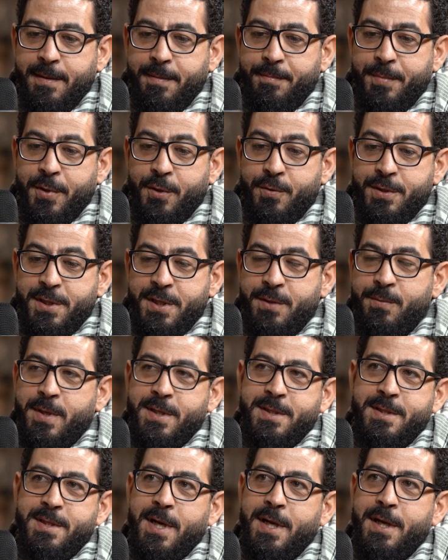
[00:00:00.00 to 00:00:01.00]
because he
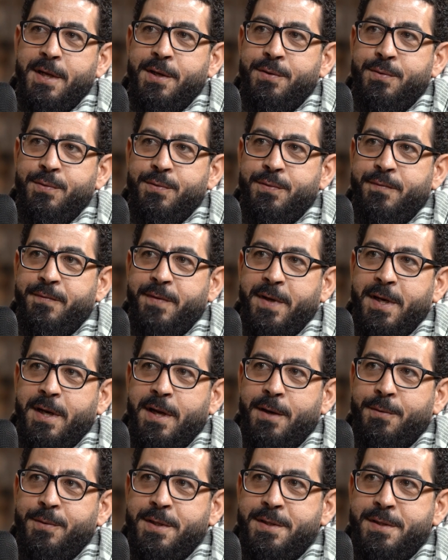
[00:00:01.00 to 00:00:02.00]
was trying to figure
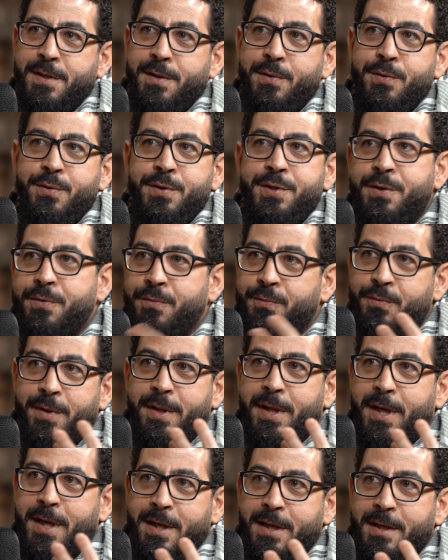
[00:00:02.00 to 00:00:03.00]
out a solution with
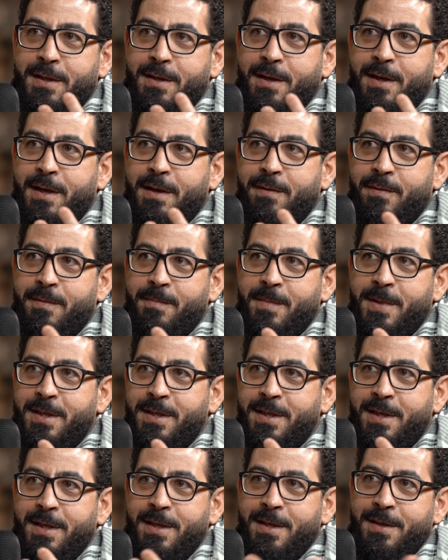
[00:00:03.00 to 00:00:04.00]
the Canadian government
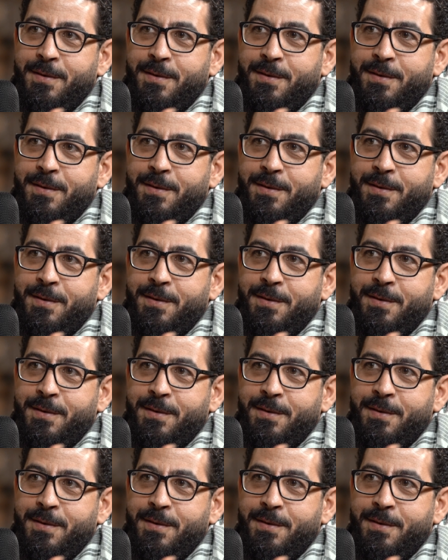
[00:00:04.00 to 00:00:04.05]
here,